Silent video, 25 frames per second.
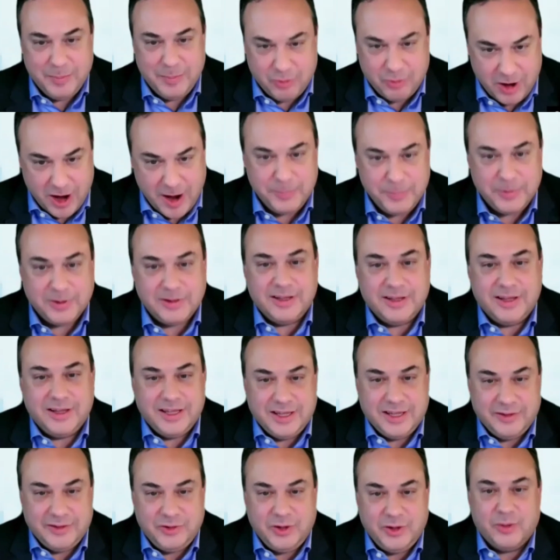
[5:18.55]

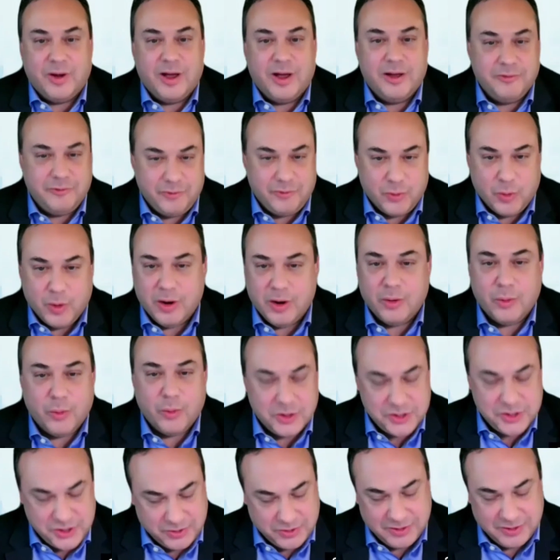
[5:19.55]
properly if you're on 4,
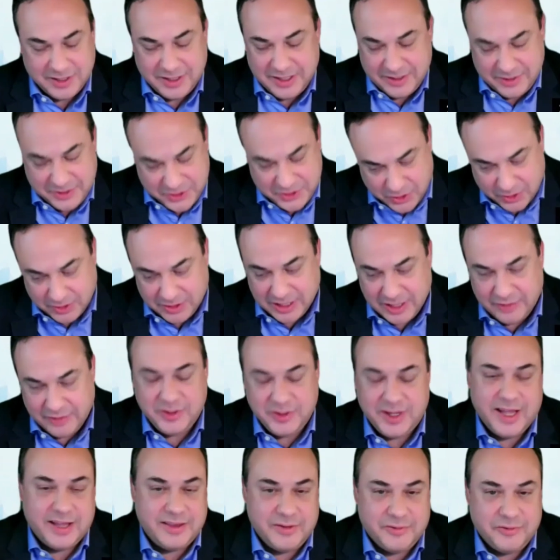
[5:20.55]
or certainly if you
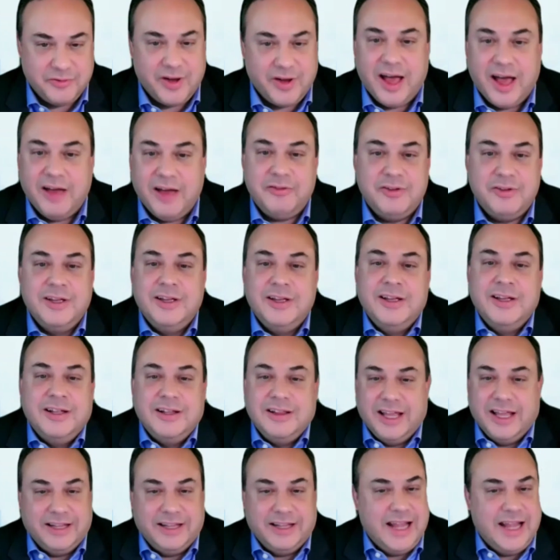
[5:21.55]
get the 5.
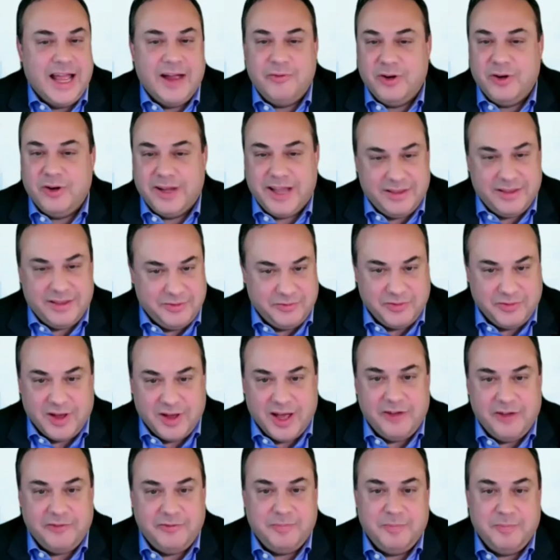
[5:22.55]
Like, never get the
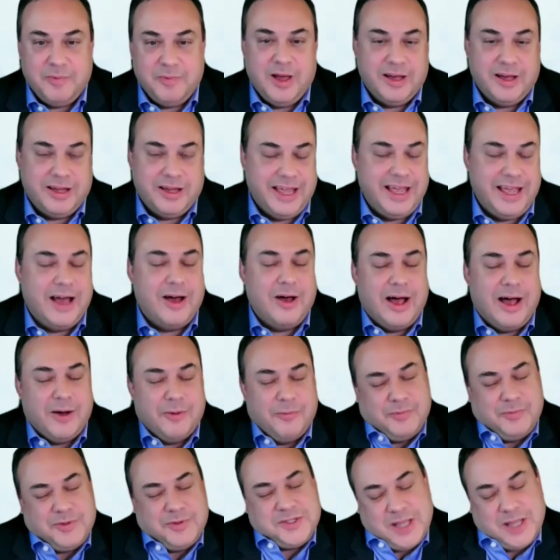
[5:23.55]
5. Okay,
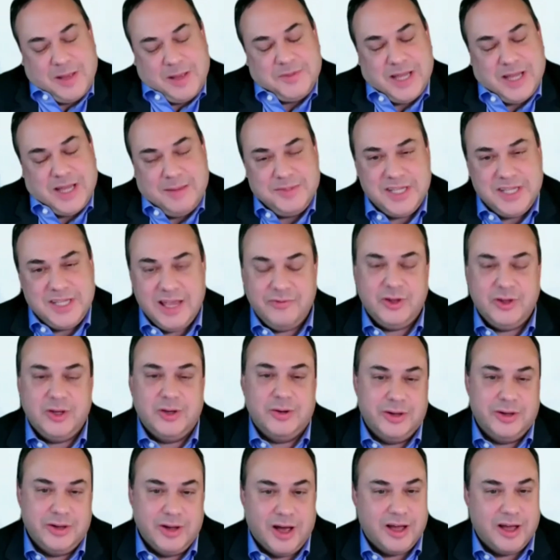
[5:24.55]
I'll sometimes give you
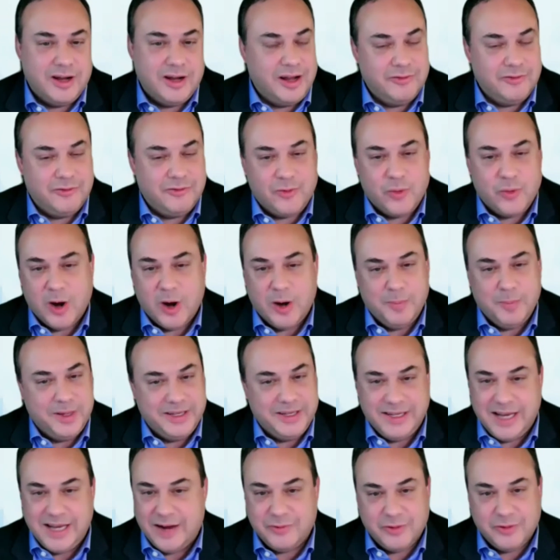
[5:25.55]
a nod on 4, but
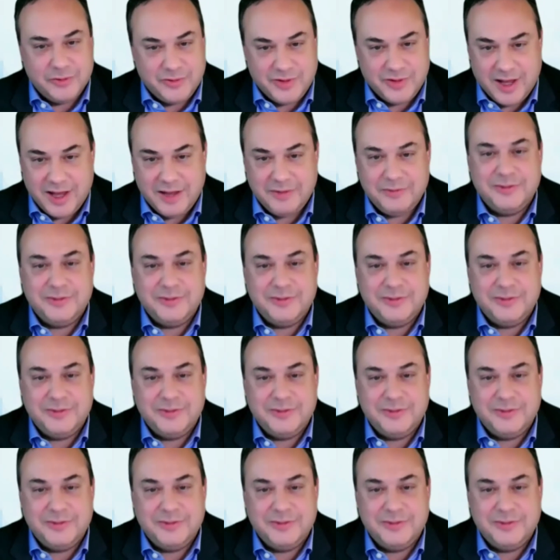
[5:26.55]
never 5.